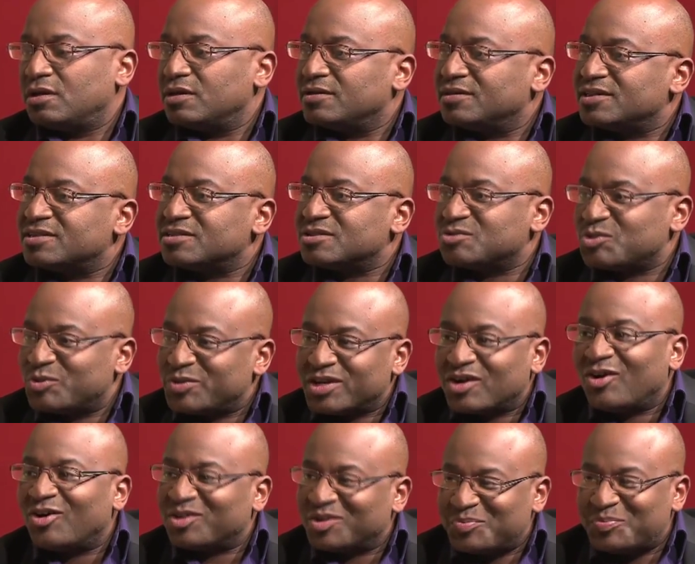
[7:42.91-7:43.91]
This is what we
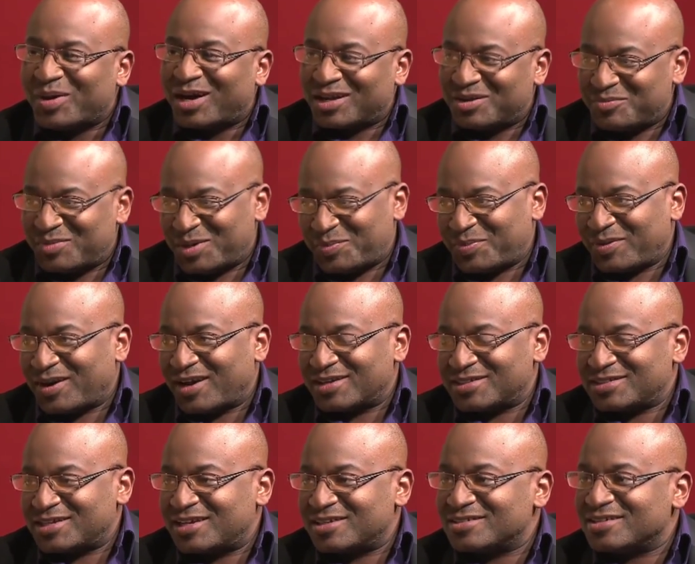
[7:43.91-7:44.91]
call the bottom-up
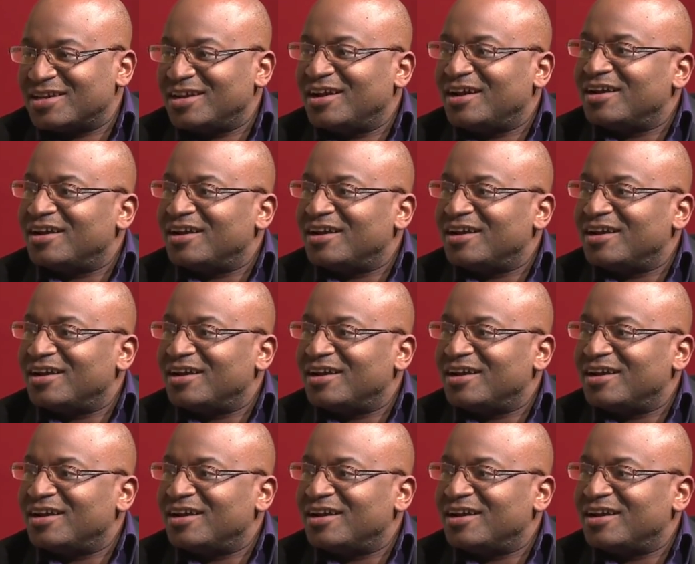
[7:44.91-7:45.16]
process.